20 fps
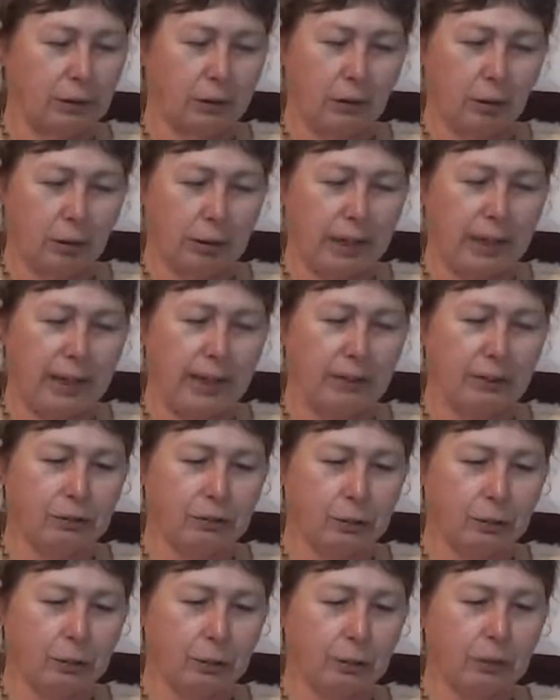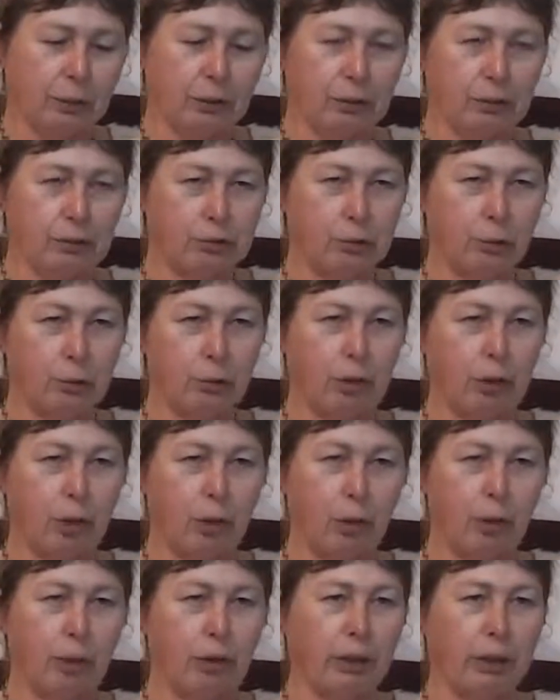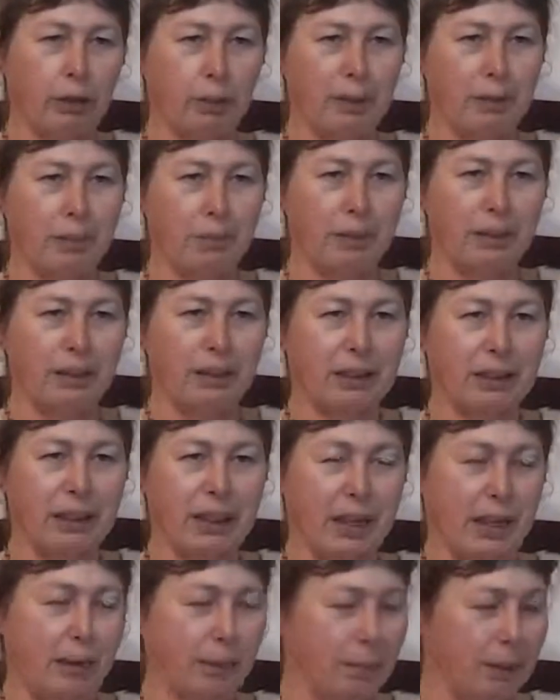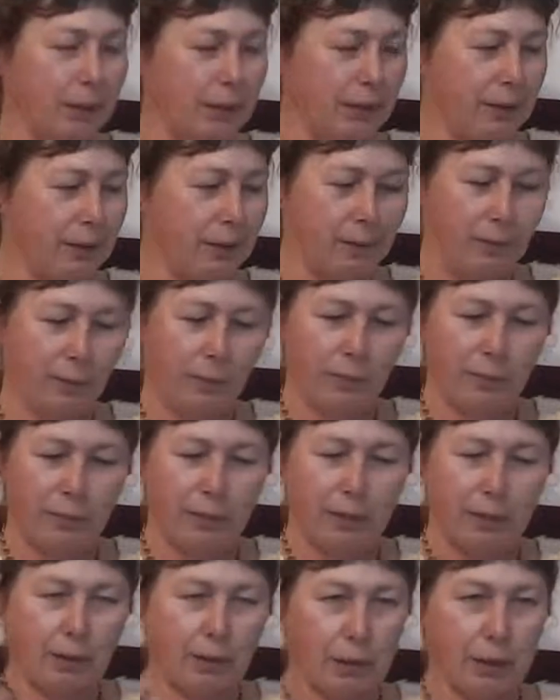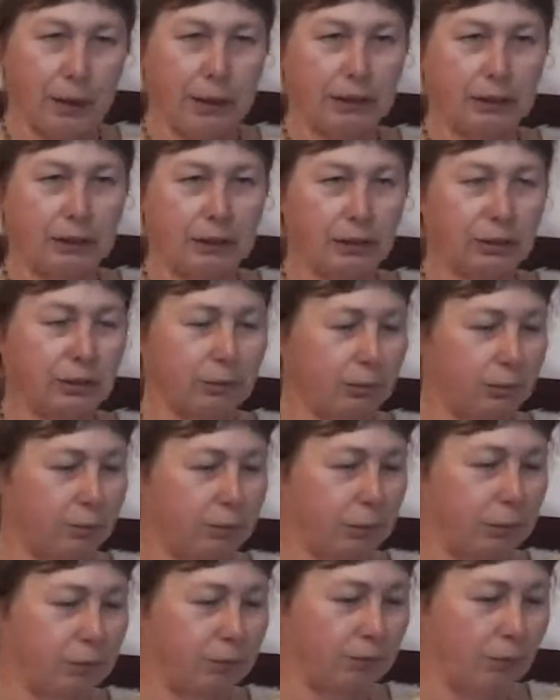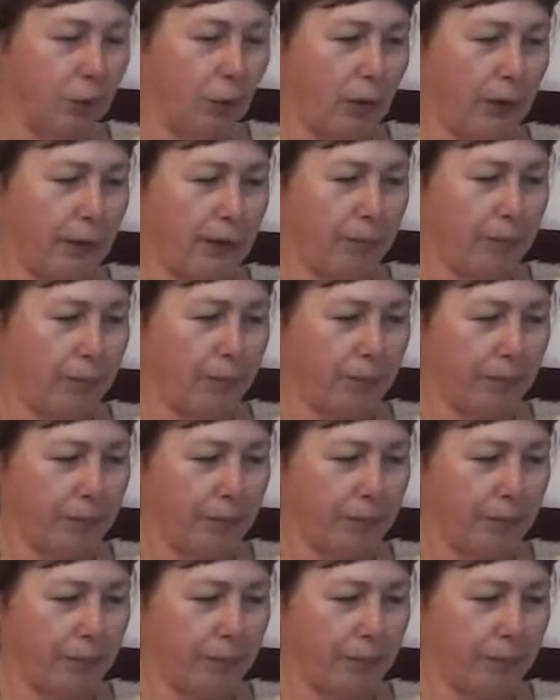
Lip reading: got a hand drill, drilled the hole a little bit bigger than it had been, and it's fine.